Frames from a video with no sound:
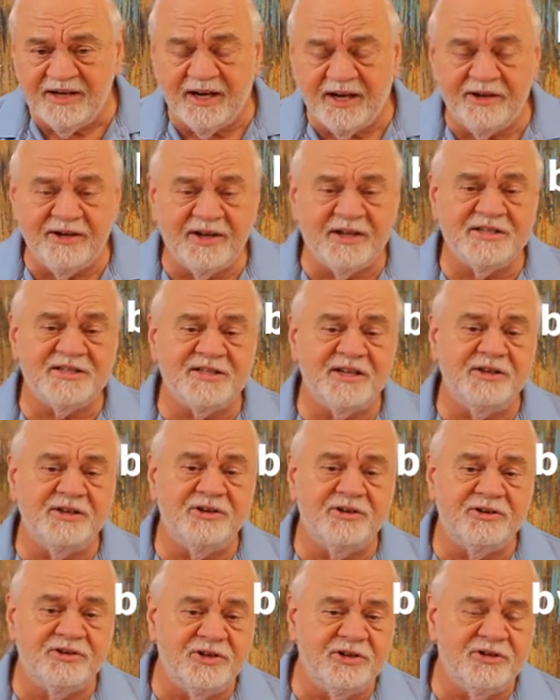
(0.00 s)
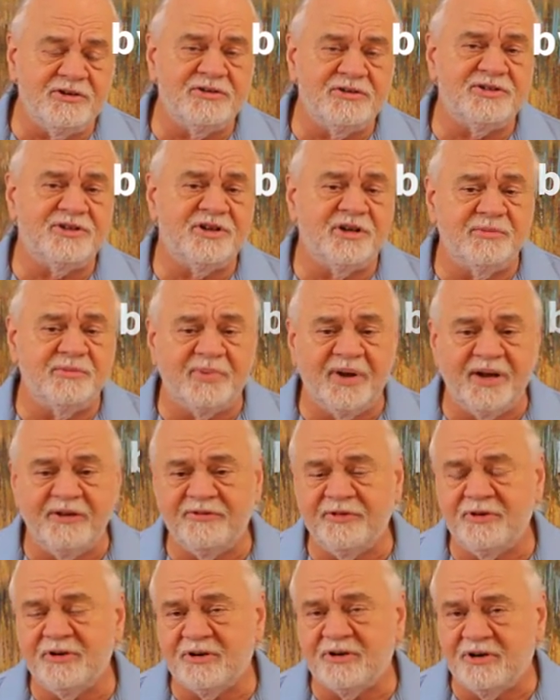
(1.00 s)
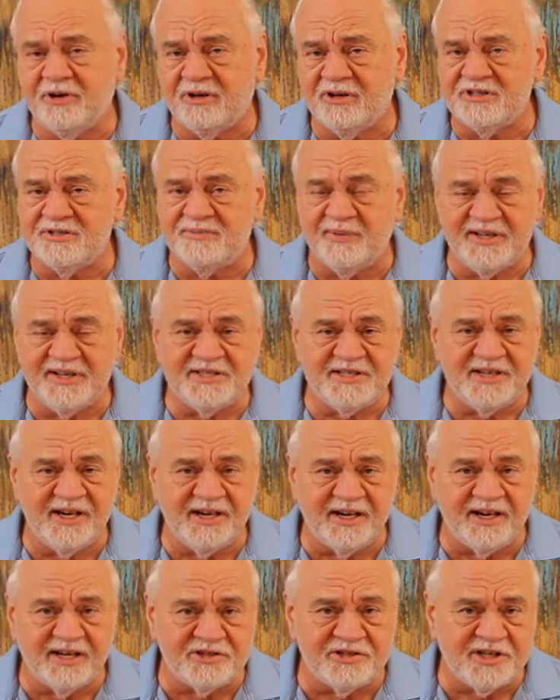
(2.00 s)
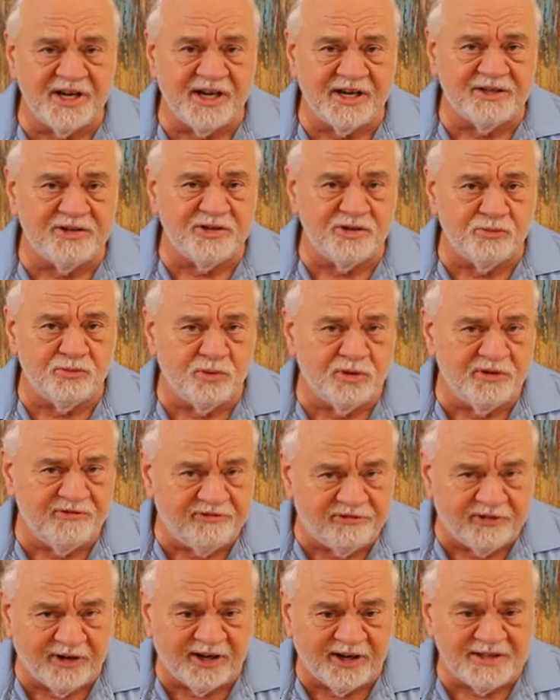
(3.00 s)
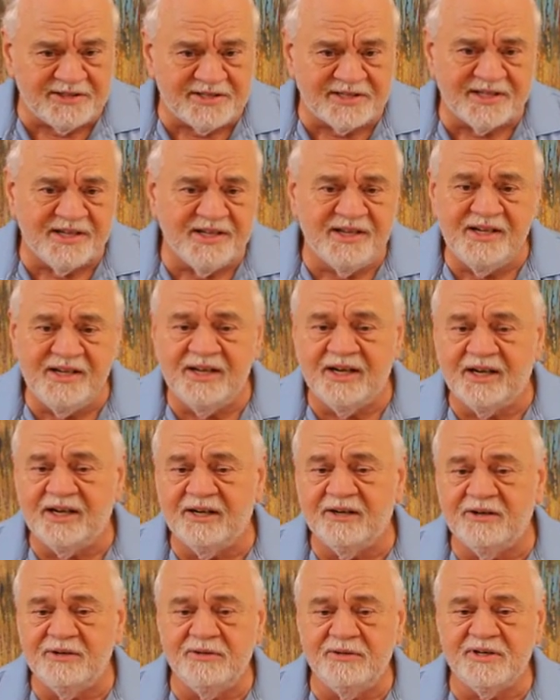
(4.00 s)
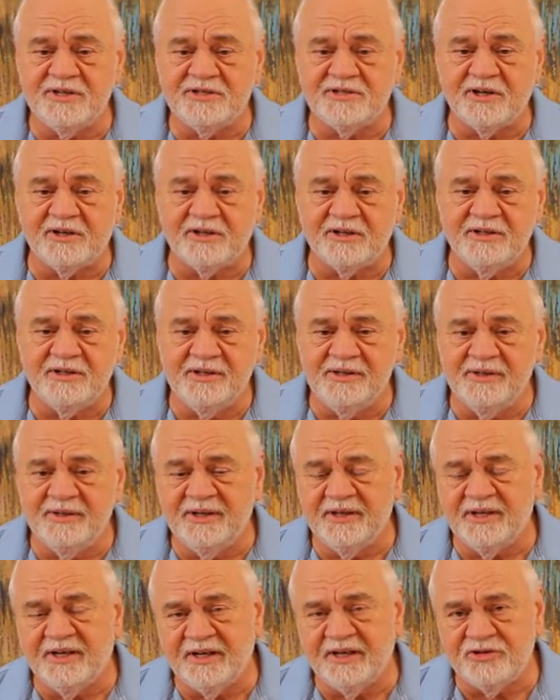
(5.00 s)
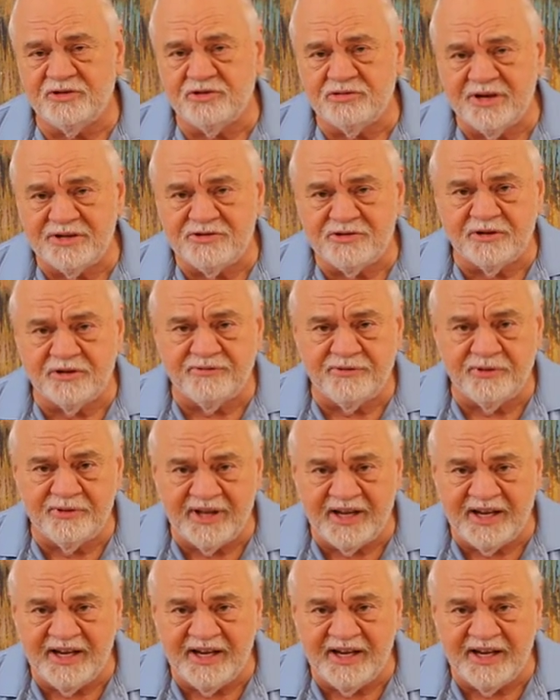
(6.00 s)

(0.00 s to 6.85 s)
You can send your dues. You can pay for your cars by sending a check to Foss, who is our treasurer for the